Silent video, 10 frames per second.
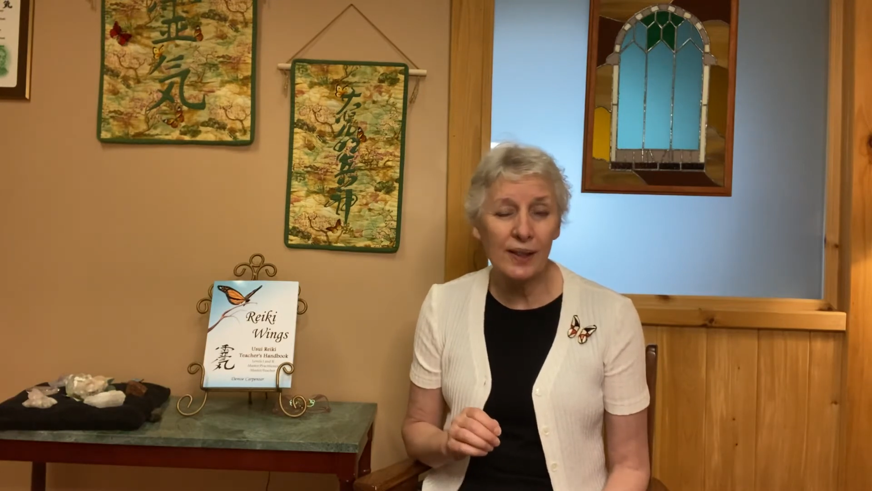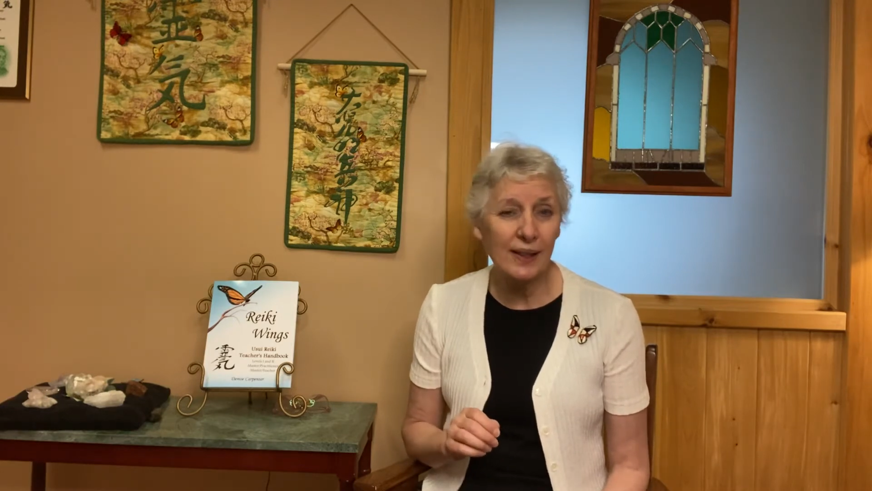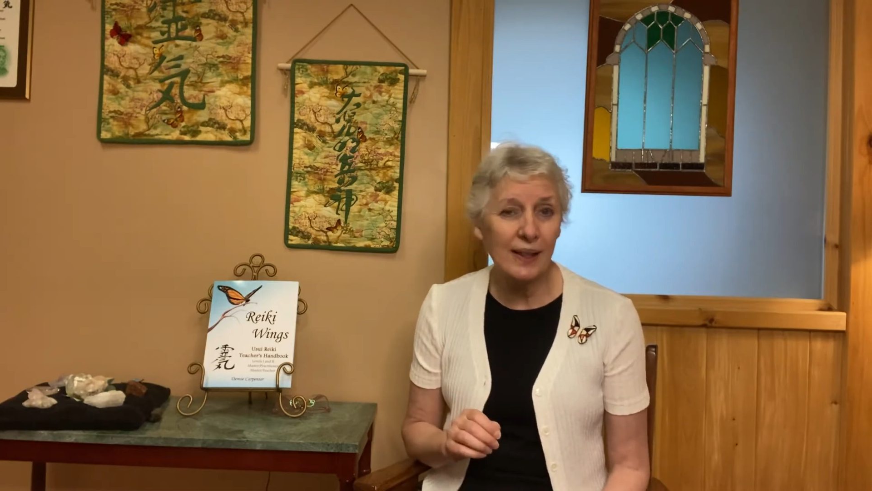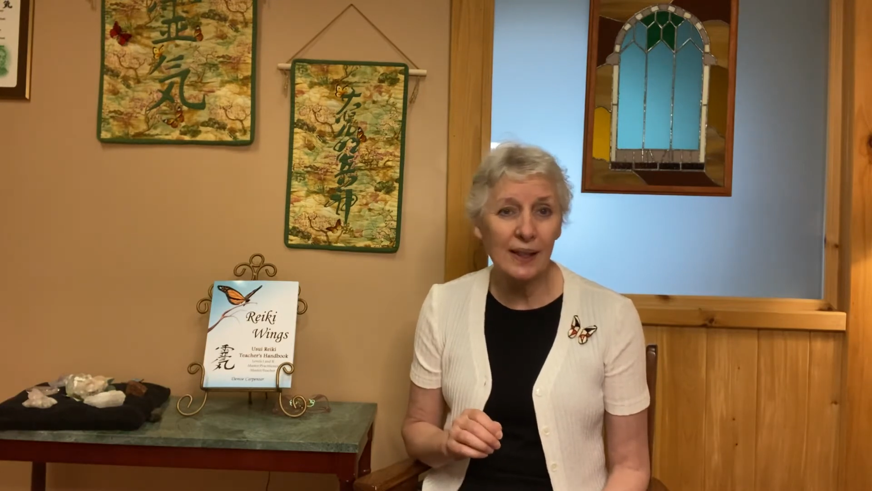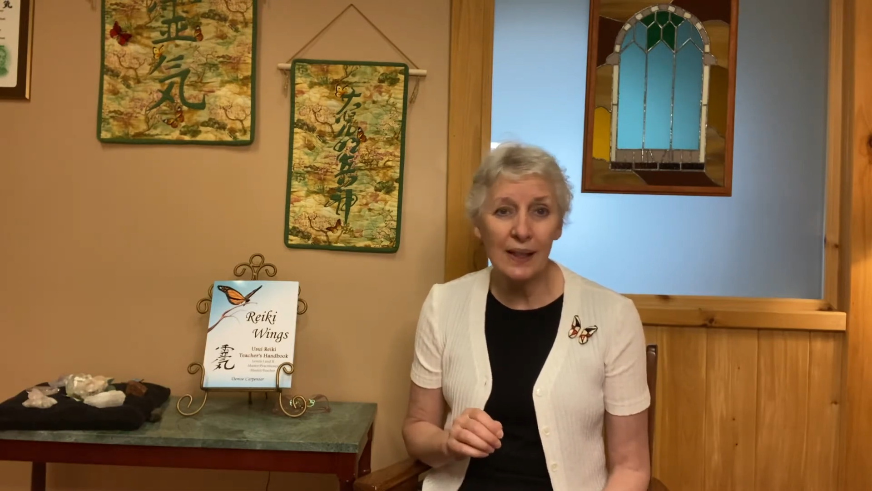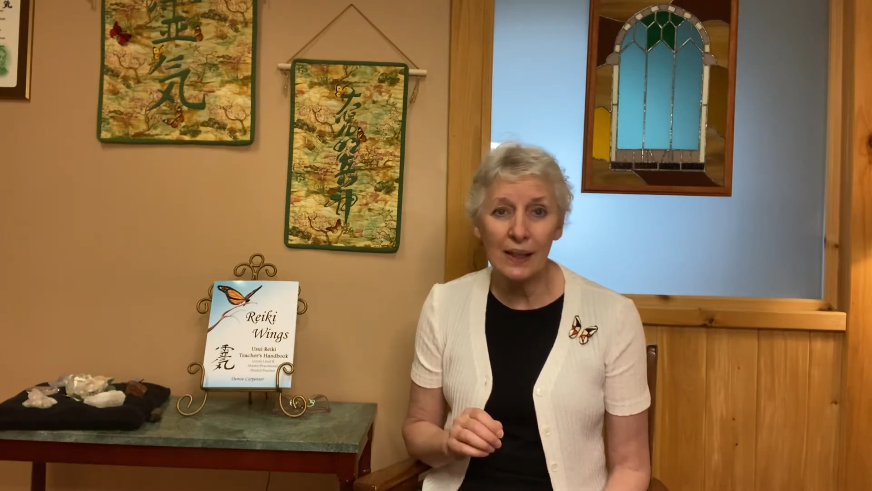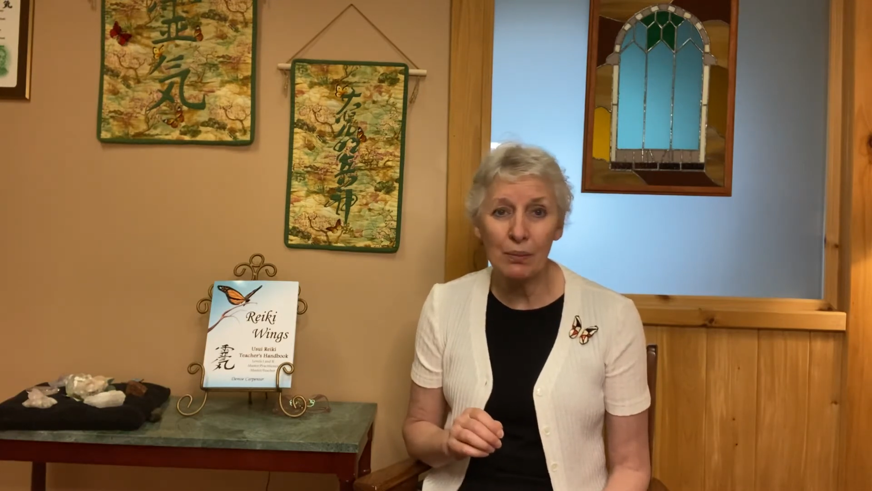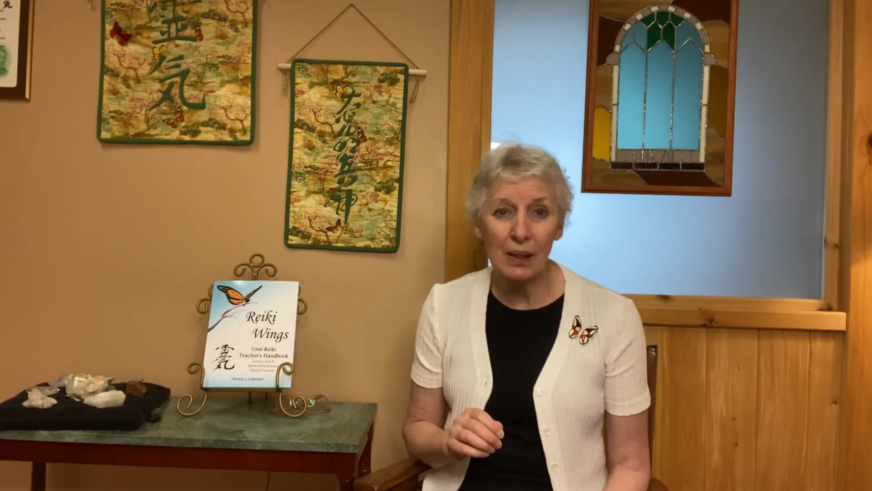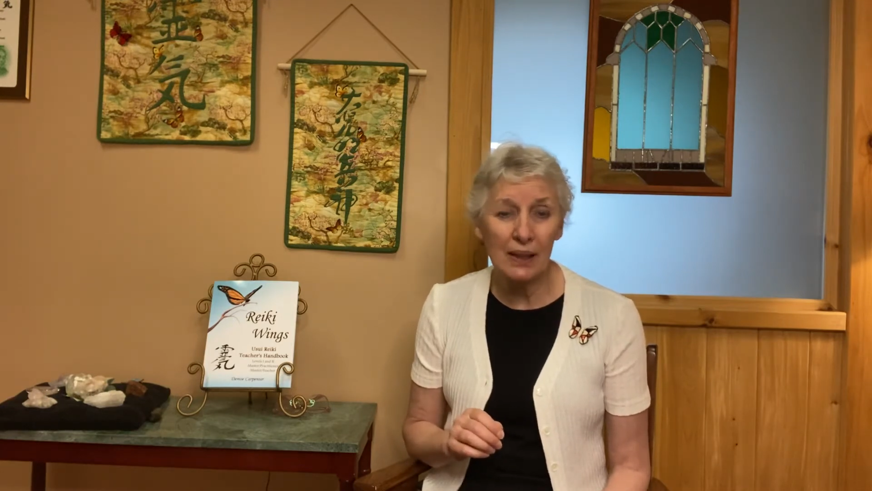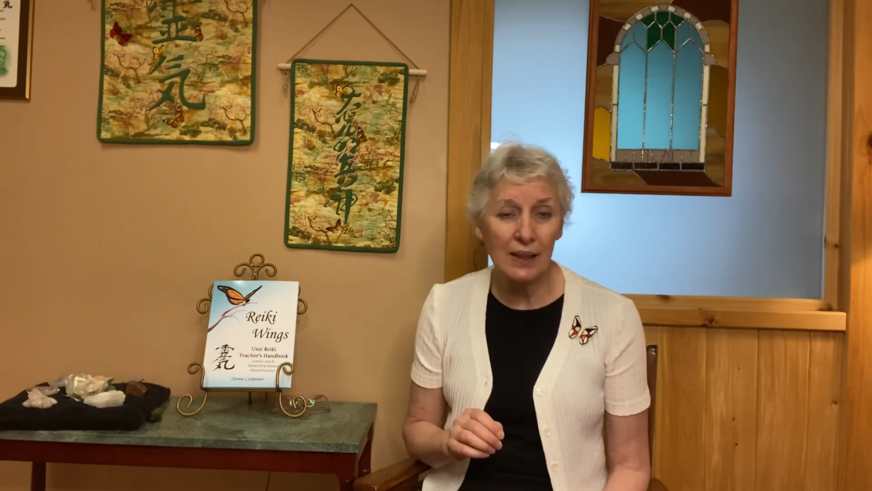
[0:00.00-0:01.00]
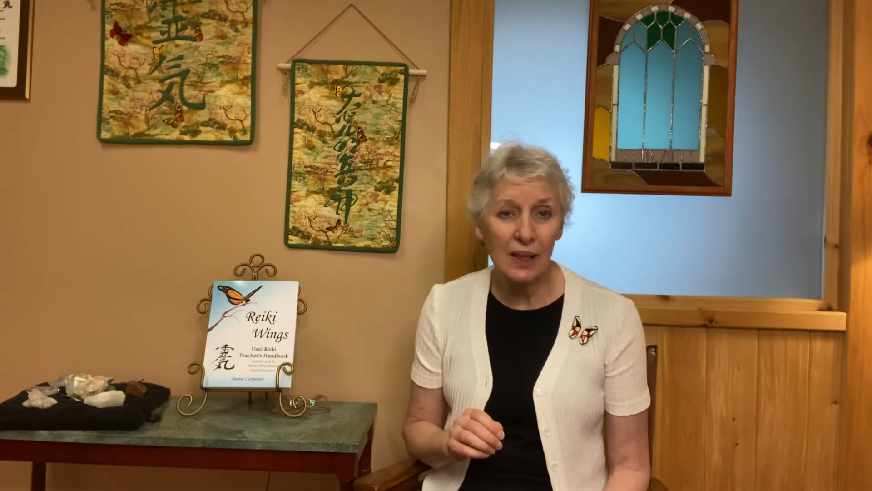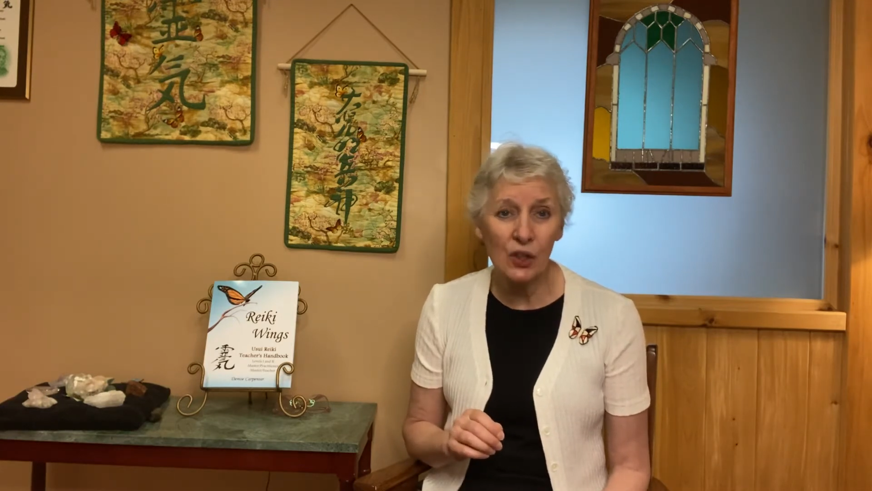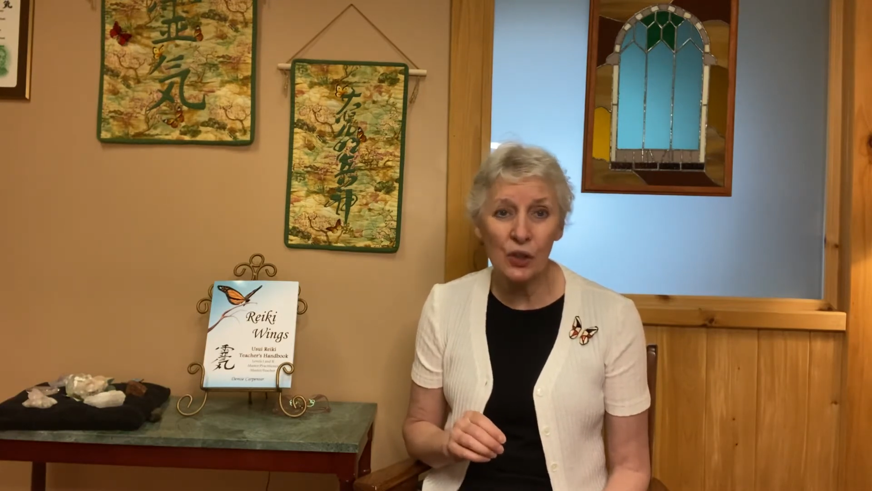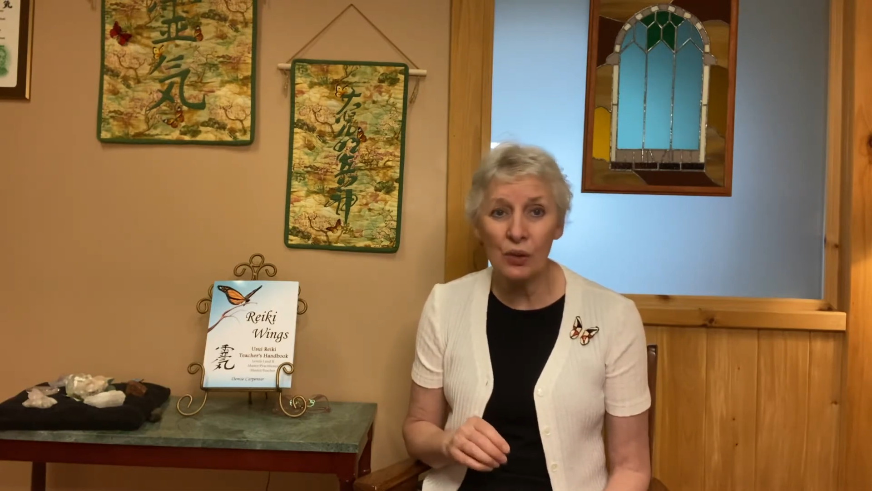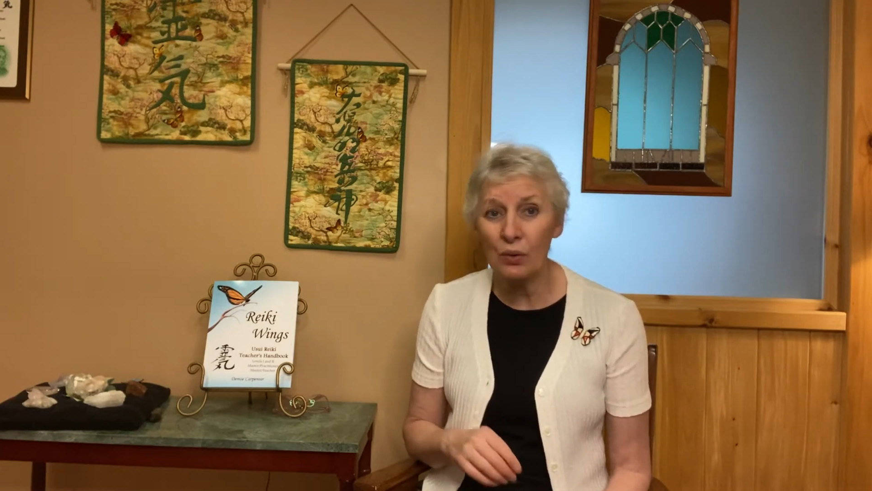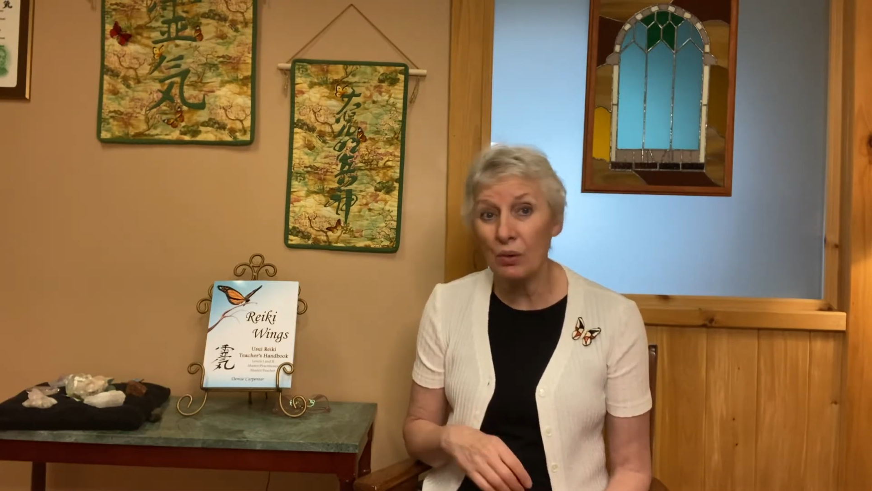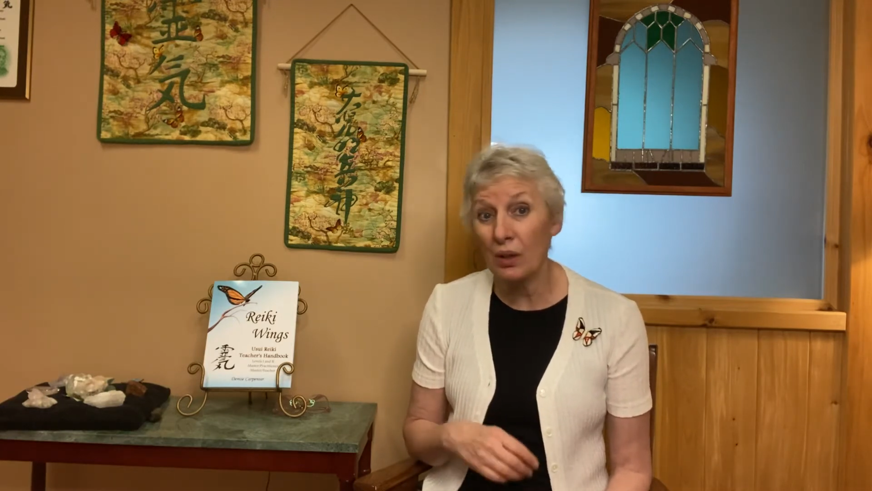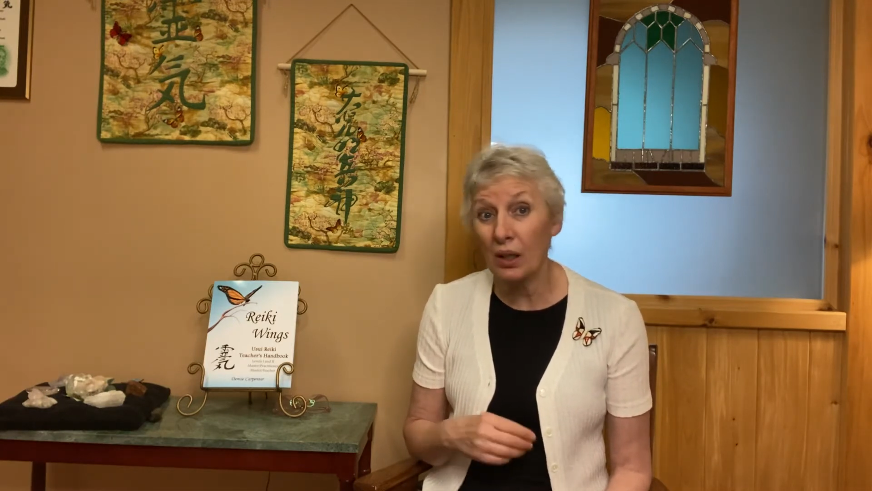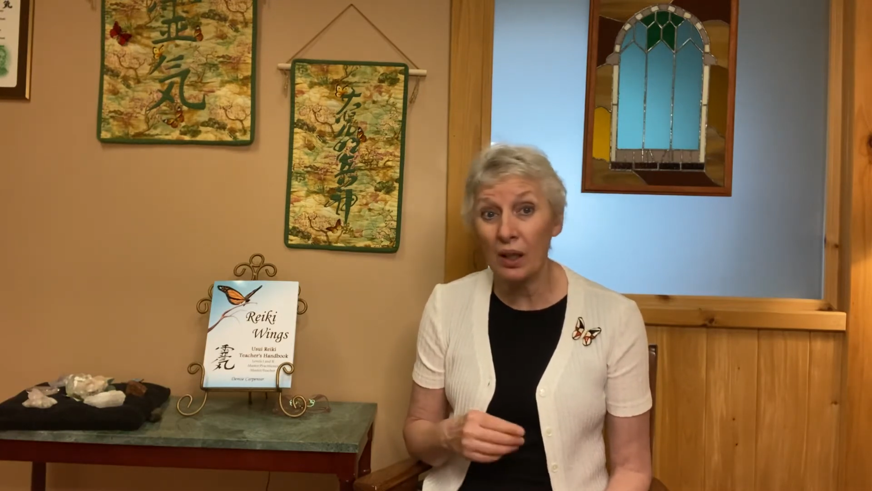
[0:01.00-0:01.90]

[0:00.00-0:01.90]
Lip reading: sitting in meditation or